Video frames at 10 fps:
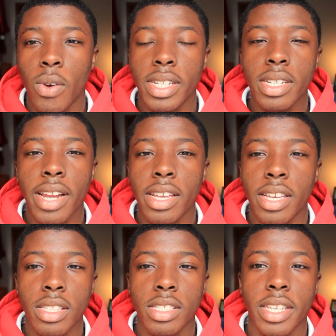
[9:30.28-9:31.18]
So I did not
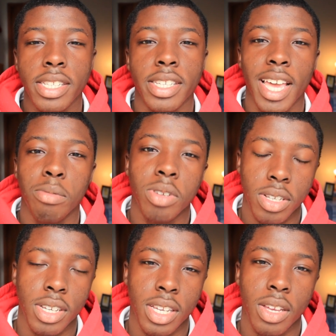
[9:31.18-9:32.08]
get the chance to capture
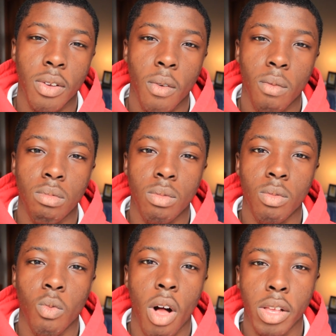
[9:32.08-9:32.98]
Lee
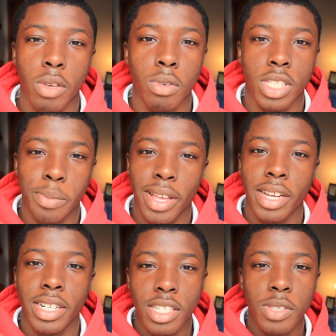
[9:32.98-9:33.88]
while he was
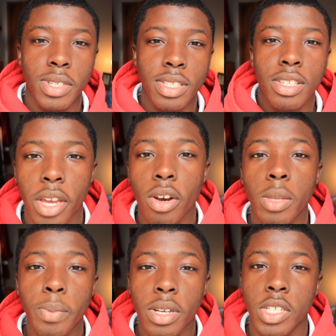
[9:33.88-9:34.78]
ziplining this one, but here
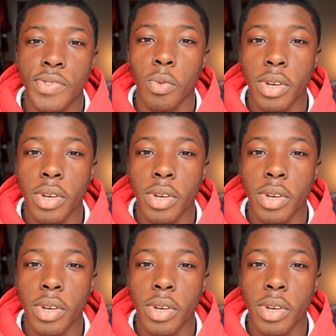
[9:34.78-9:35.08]
are the pictures for